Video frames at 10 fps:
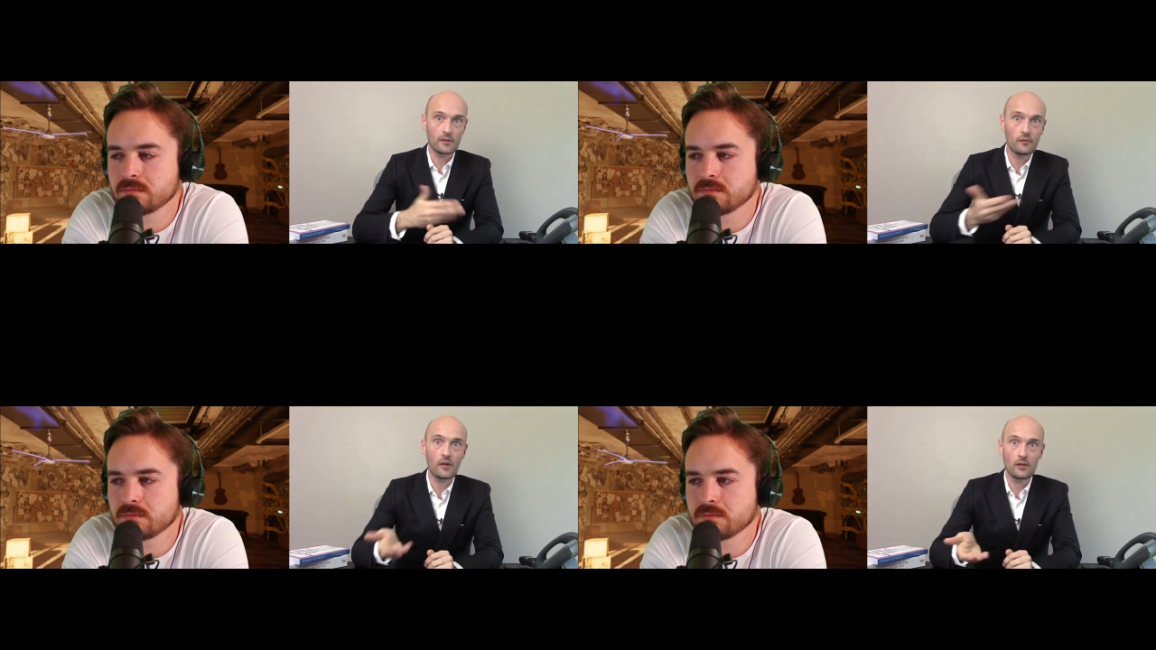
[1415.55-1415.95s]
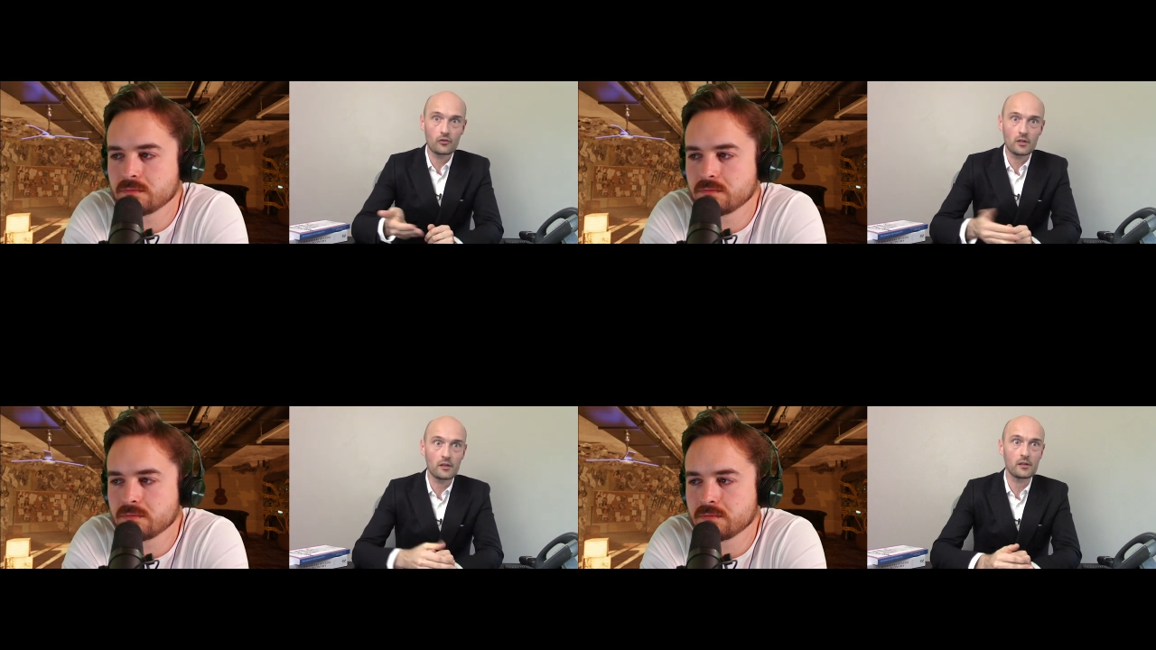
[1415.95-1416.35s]
Speaker 1: and
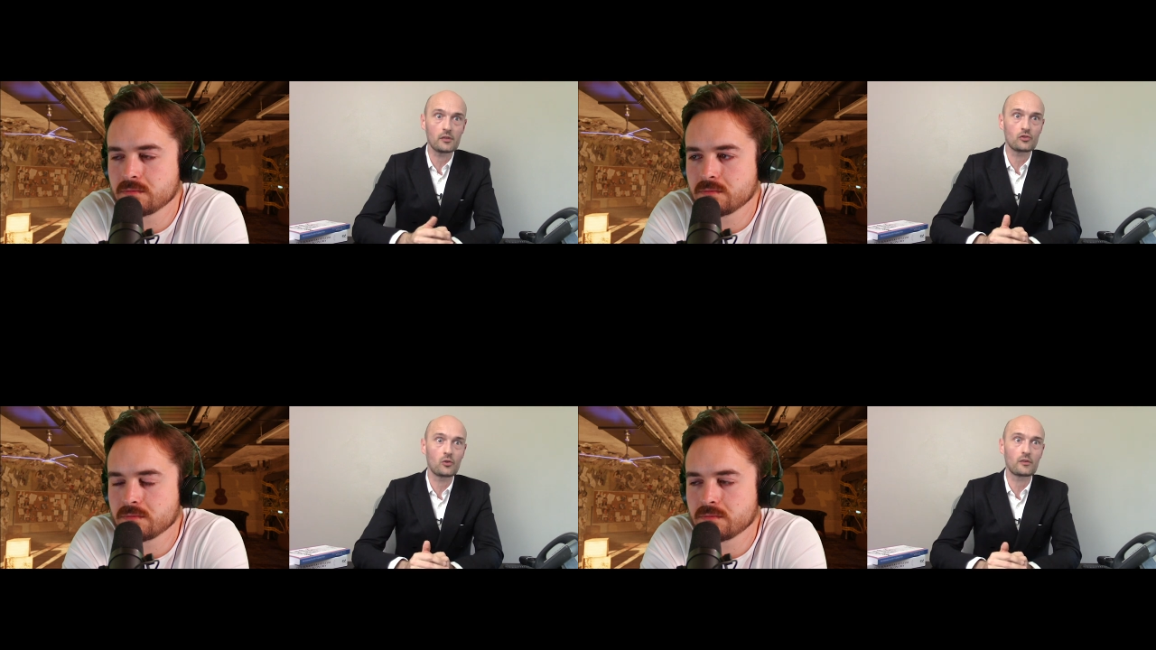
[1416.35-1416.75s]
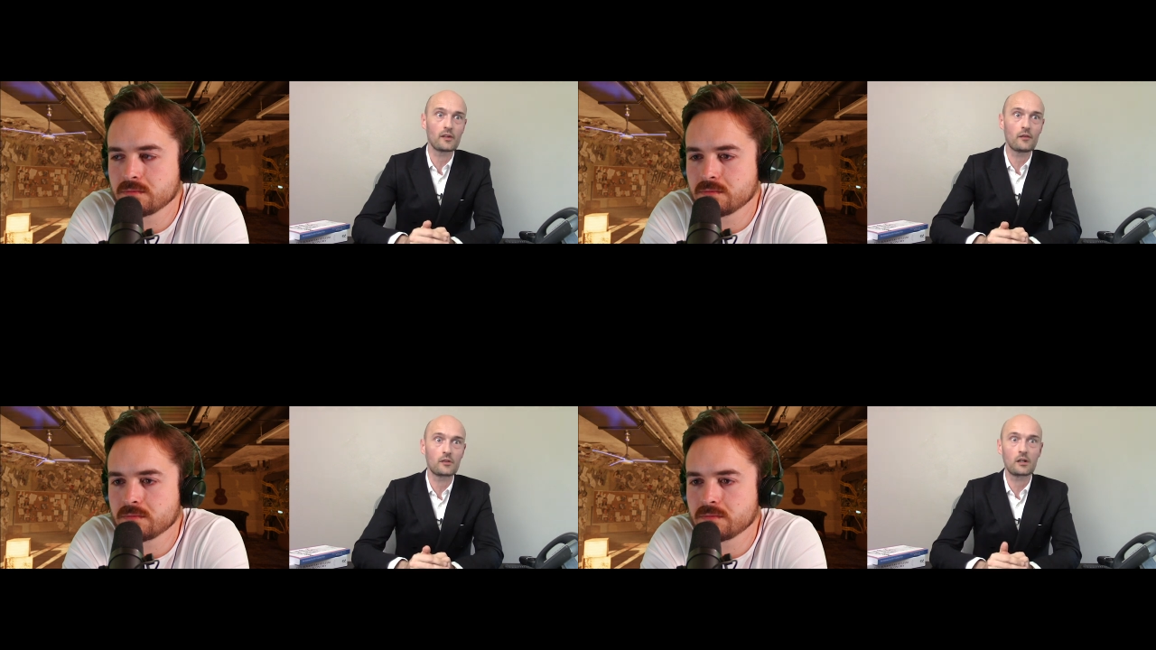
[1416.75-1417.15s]
eventually these shorts
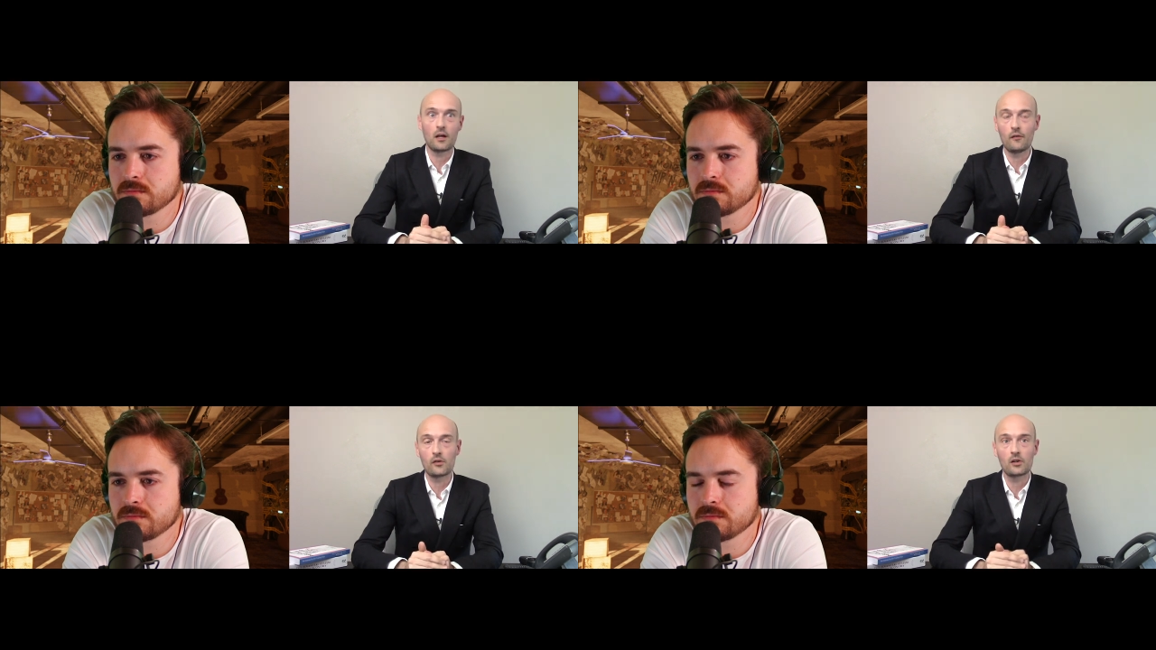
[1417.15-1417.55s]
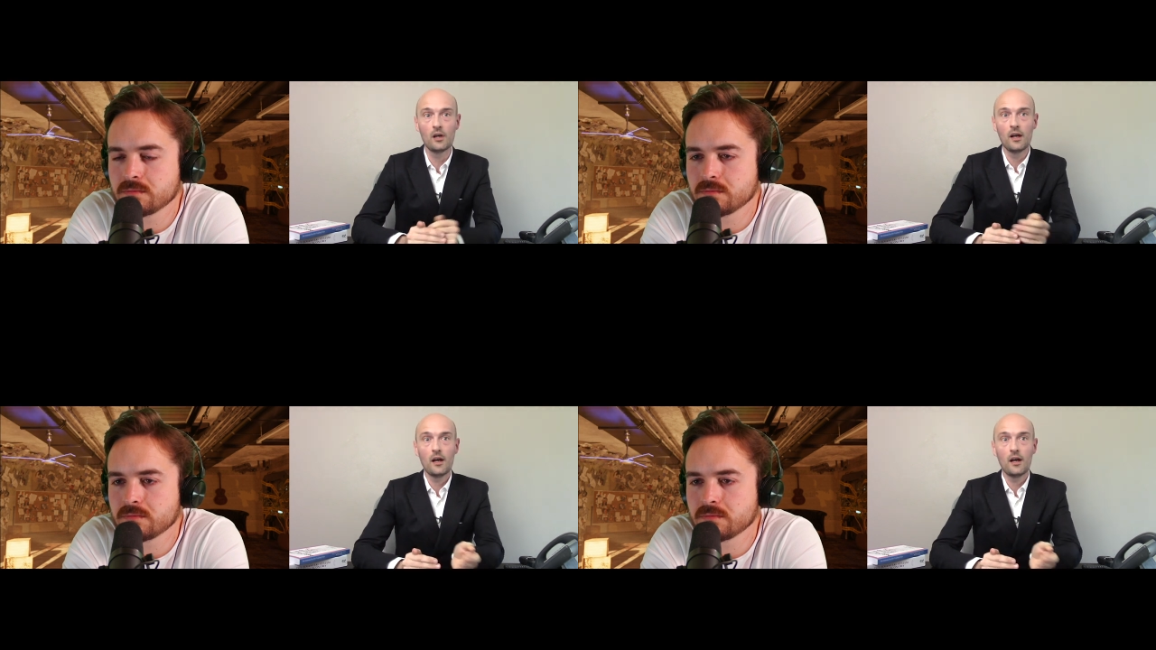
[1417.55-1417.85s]
have to cover,